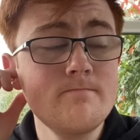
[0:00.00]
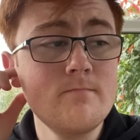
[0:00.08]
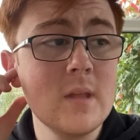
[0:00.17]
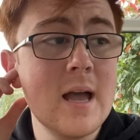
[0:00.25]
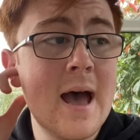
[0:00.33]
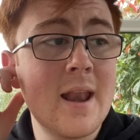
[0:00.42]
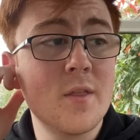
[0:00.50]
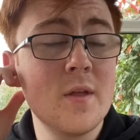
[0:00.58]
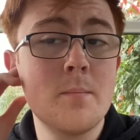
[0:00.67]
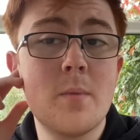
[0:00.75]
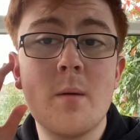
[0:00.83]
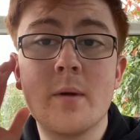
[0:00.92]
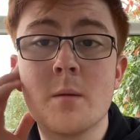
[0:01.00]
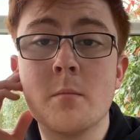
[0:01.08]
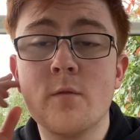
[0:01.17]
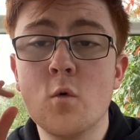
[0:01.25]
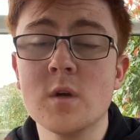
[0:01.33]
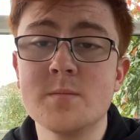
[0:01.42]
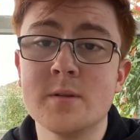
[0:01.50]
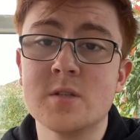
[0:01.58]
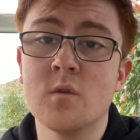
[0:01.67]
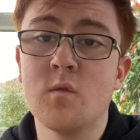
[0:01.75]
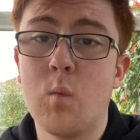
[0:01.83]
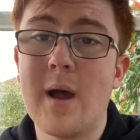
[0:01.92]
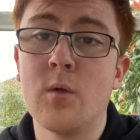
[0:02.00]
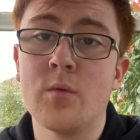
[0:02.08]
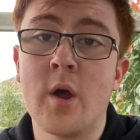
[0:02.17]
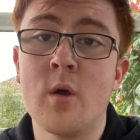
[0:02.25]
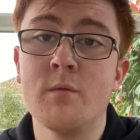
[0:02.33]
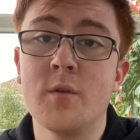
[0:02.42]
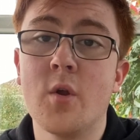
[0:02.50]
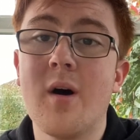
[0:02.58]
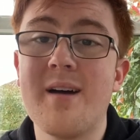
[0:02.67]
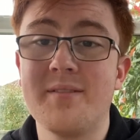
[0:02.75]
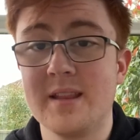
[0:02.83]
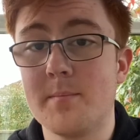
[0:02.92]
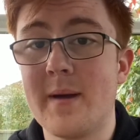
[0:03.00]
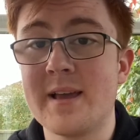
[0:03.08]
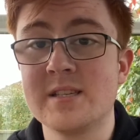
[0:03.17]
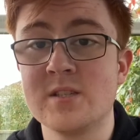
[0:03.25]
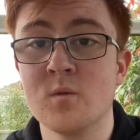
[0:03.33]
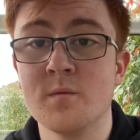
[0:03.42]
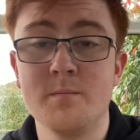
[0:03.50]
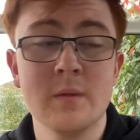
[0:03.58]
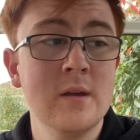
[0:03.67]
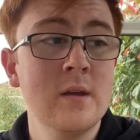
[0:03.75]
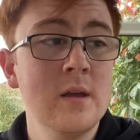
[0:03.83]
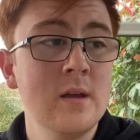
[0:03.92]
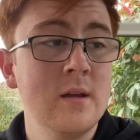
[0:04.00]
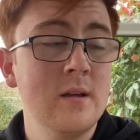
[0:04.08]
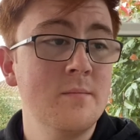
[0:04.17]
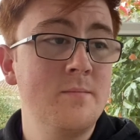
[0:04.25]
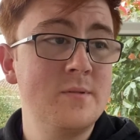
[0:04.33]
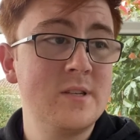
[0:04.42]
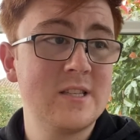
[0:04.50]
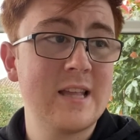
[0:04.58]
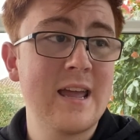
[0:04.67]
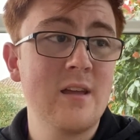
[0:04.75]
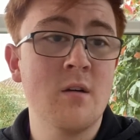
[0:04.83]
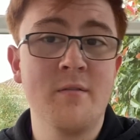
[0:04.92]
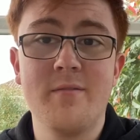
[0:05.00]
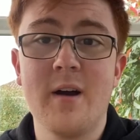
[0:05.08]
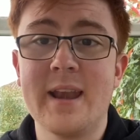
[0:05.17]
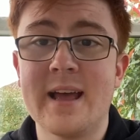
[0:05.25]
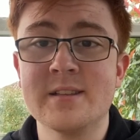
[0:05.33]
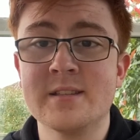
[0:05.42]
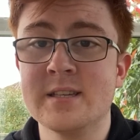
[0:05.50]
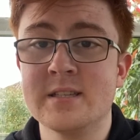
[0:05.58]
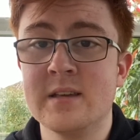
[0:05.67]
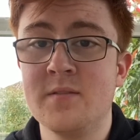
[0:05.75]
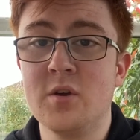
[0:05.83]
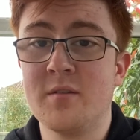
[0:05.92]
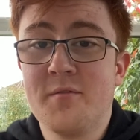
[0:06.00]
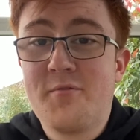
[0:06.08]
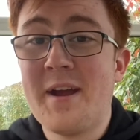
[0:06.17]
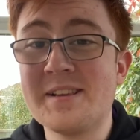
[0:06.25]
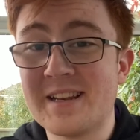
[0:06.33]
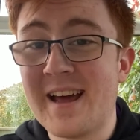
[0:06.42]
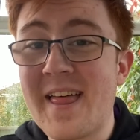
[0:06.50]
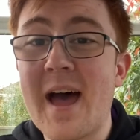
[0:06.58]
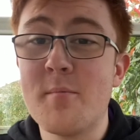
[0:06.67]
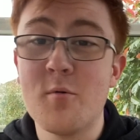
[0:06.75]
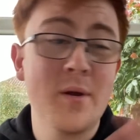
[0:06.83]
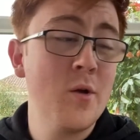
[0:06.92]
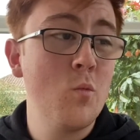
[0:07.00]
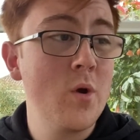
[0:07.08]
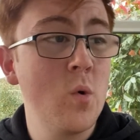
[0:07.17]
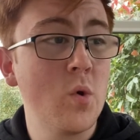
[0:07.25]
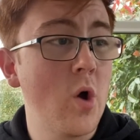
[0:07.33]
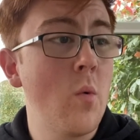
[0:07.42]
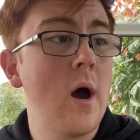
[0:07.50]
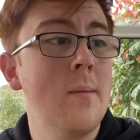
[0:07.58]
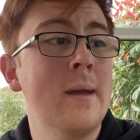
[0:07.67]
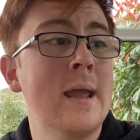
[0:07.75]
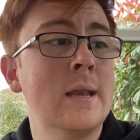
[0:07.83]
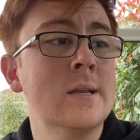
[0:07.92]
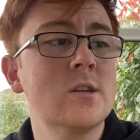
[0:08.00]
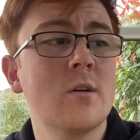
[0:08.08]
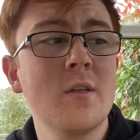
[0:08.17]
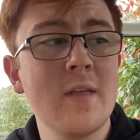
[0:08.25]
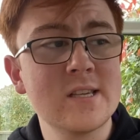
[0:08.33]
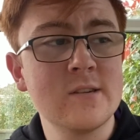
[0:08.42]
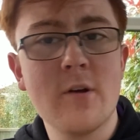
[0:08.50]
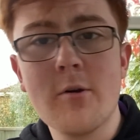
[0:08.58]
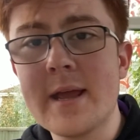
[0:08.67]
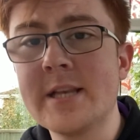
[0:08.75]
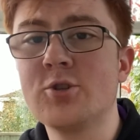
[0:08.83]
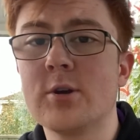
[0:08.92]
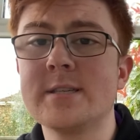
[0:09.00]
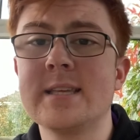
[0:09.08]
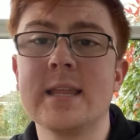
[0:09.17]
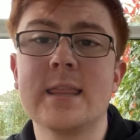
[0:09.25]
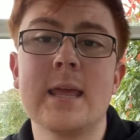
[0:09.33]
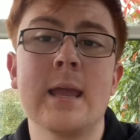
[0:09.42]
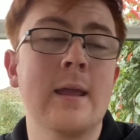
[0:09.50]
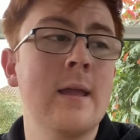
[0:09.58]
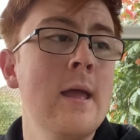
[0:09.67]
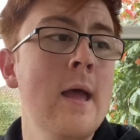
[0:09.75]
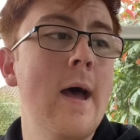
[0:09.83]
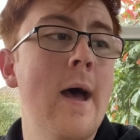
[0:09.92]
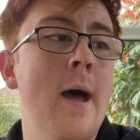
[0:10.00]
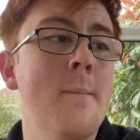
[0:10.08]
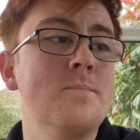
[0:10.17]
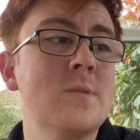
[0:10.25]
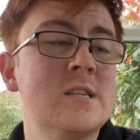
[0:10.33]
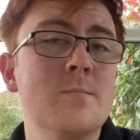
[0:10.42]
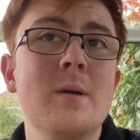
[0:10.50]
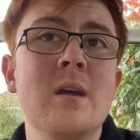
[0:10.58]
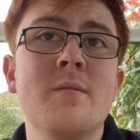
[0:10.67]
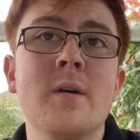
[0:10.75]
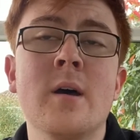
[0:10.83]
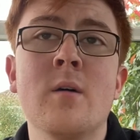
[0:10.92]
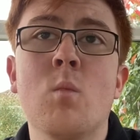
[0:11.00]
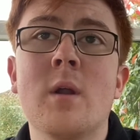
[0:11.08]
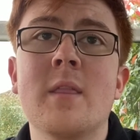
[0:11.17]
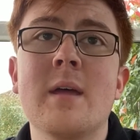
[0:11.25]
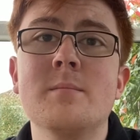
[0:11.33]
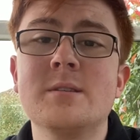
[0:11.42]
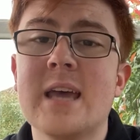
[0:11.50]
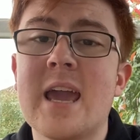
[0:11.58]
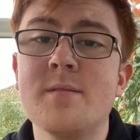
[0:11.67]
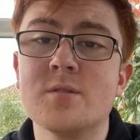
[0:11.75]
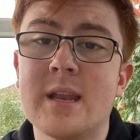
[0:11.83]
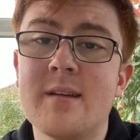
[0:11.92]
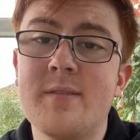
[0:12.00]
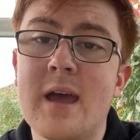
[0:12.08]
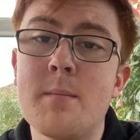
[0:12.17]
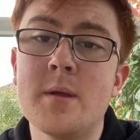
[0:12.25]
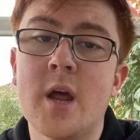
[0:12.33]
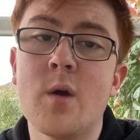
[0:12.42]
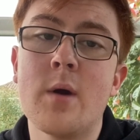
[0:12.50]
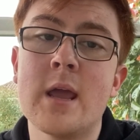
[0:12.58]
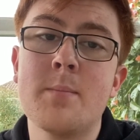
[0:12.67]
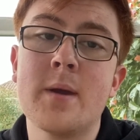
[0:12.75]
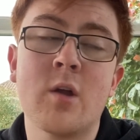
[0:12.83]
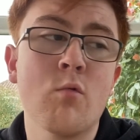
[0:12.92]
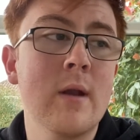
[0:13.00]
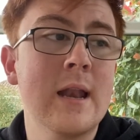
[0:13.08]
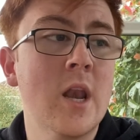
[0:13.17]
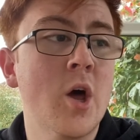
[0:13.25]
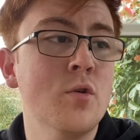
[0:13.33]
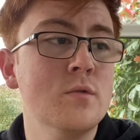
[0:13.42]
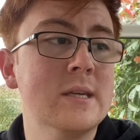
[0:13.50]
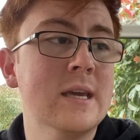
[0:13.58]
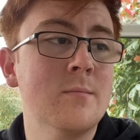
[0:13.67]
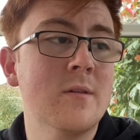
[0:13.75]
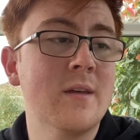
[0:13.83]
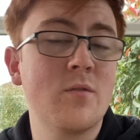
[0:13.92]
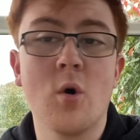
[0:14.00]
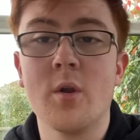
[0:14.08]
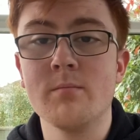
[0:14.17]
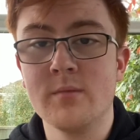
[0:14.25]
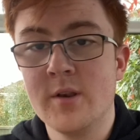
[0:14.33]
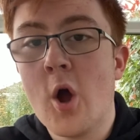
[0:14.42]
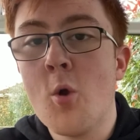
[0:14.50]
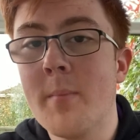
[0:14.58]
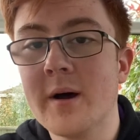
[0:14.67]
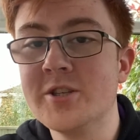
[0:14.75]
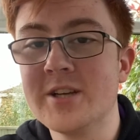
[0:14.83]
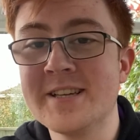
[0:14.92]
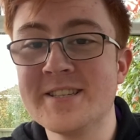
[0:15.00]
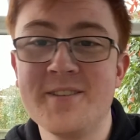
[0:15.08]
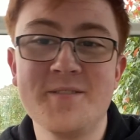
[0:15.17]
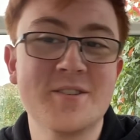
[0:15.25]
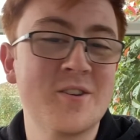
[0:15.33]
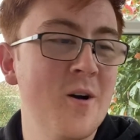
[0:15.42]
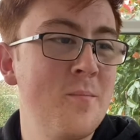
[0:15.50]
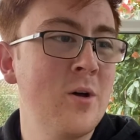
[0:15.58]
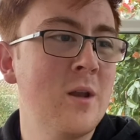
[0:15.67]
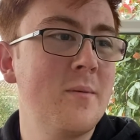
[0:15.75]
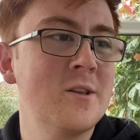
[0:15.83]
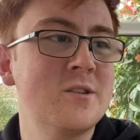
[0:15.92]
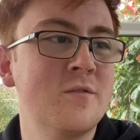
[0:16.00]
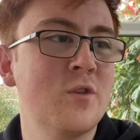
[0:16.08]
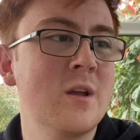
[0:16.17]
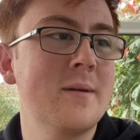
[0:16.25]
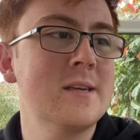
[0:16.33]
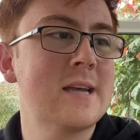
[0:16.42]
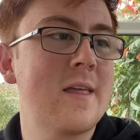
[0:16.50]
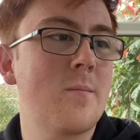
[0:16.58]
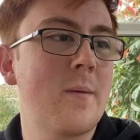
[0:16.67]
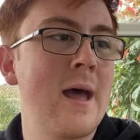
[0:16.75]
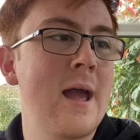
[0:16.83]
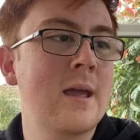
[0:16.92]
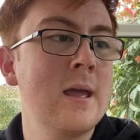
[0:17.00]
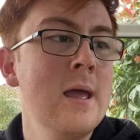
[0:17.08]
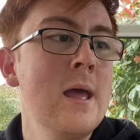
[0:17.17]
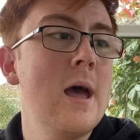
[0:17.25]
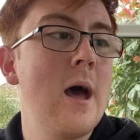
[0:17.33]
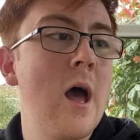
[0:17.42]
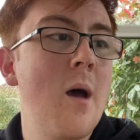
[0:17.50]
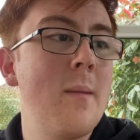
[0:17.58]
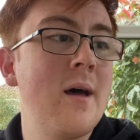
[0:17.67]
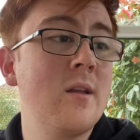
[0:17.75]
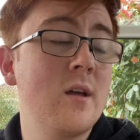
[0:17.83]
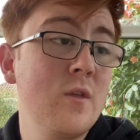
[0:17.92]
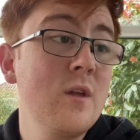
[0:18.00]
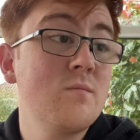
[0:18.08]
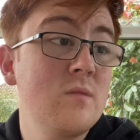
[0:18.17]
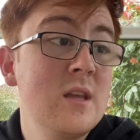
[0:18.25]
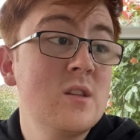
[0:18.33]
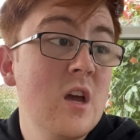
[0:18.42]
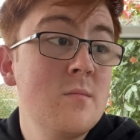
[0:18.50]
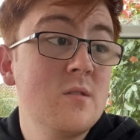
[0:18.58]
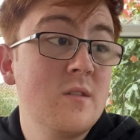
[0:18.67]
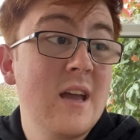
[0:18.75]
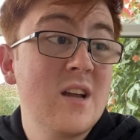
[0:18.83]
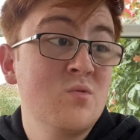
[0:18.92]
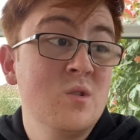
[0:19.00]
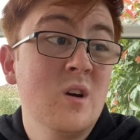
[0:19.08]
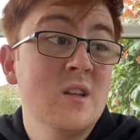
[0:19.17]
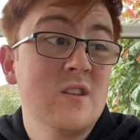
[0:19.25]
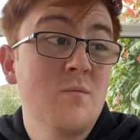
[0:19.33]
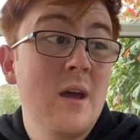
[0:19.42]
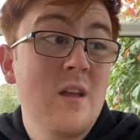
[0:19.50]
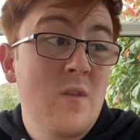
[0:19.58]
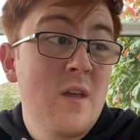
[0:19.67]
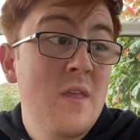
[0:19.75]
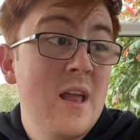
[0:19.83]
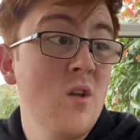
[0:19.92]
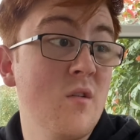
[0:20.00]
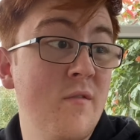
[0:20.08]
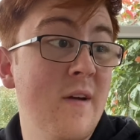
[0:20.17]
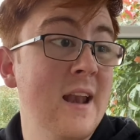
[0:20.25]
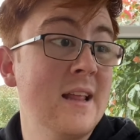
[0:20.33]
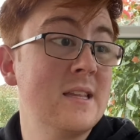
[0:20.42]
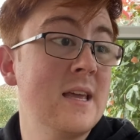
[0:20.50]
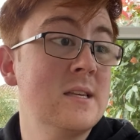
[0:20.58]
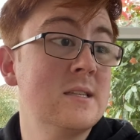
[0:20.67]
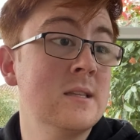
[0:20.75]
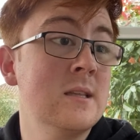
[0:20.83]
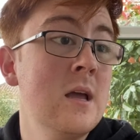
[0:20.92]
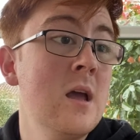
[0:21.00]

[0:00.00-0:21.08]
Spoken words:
And I think Birmingham have always been sort of well known for not having the best sort of state of finances, if you can phrase it like that, but we all know what I mean. So I think that's a very interesting thing. It's a bit of one of them saves on FM, you know, where you pick a really low team and they've got no budget, so you've just got to pull a bunch of freebies out of the bag. And I think in terms of the actual signings they've made, they look fairly decent.